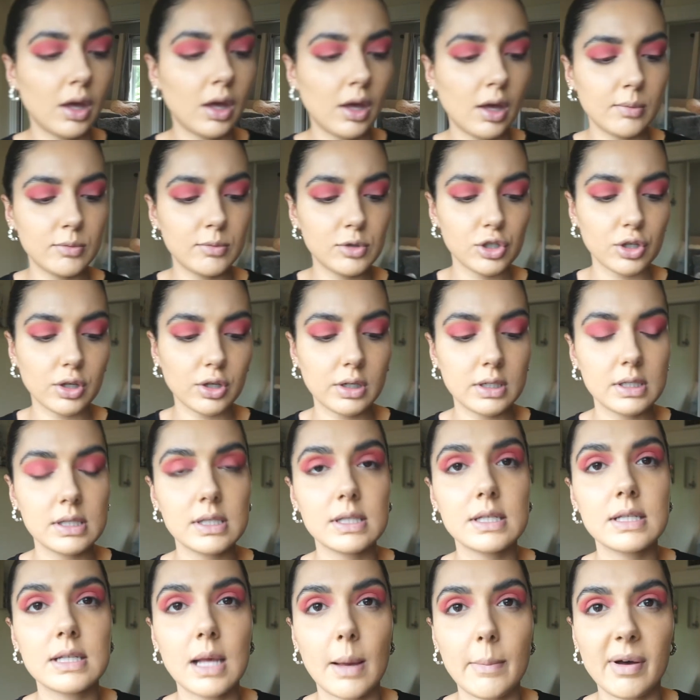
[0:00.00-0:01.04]
Just going to
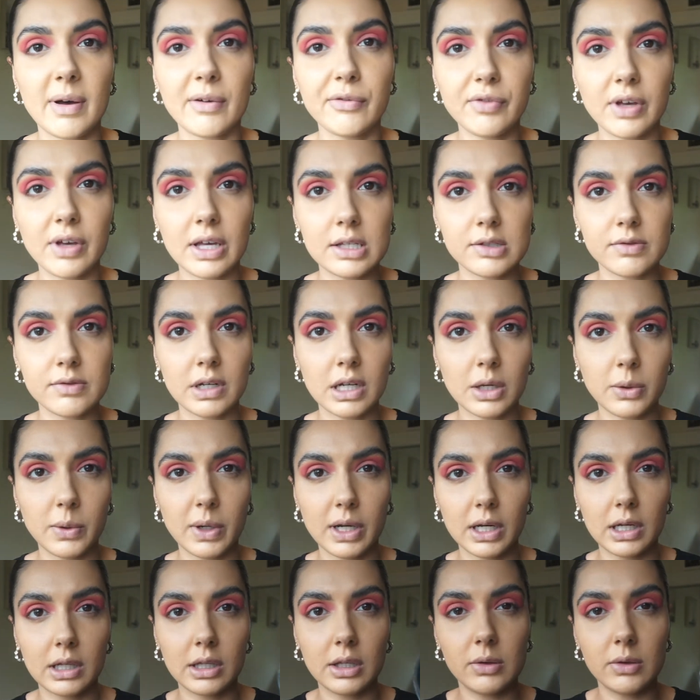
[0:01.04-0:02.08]
set my face really
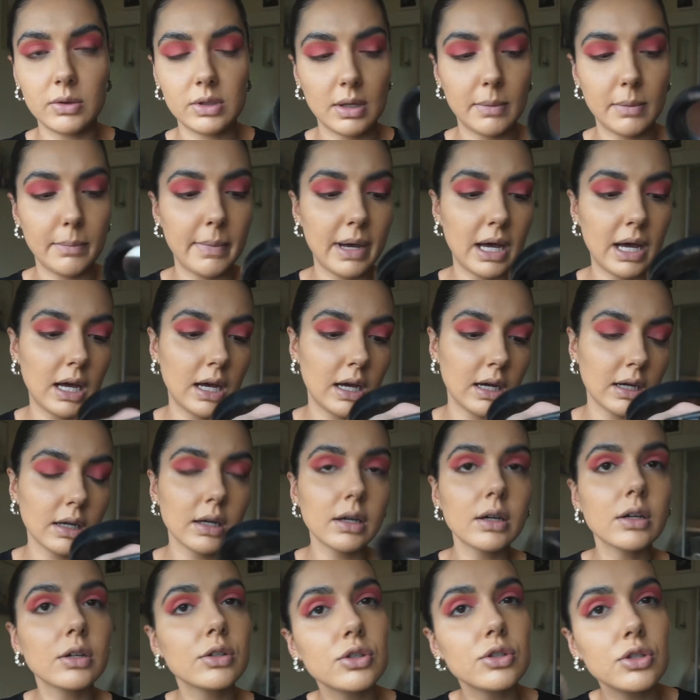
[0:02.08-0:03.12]
quickly using MAC
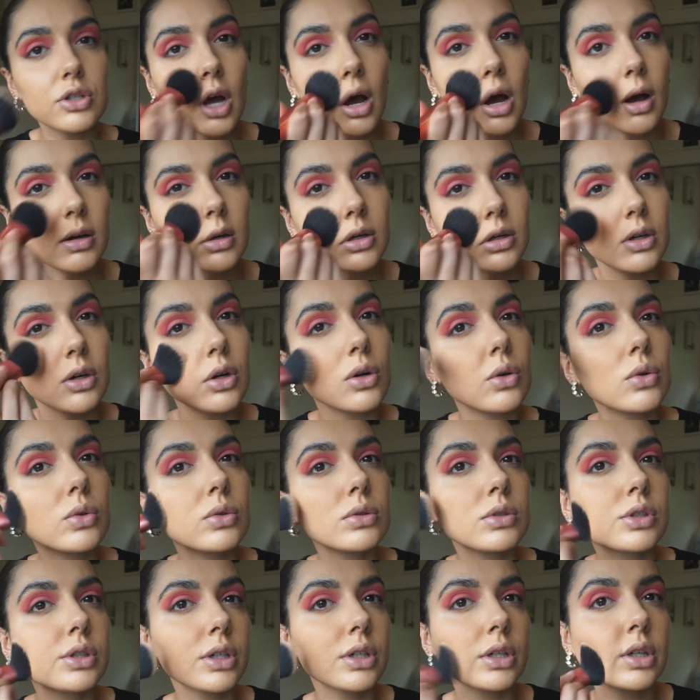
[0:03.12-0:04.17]
Dark
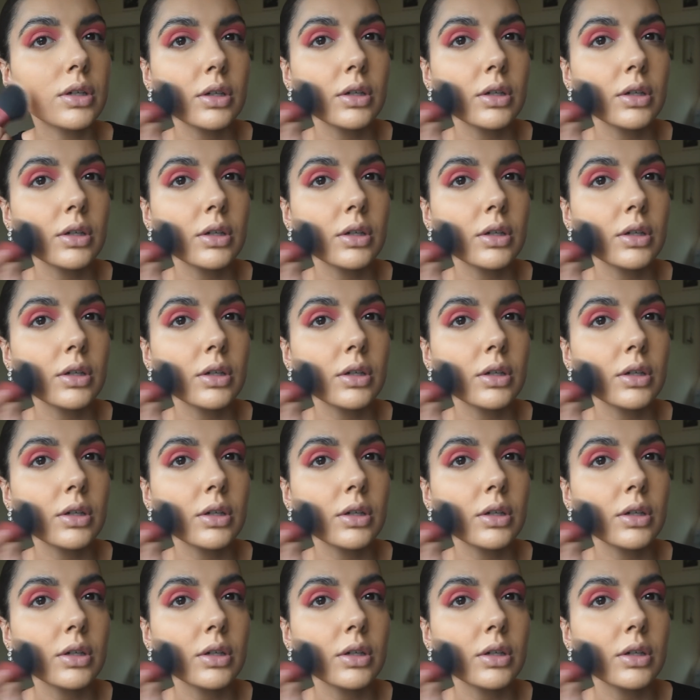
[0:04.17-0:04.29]
Golden,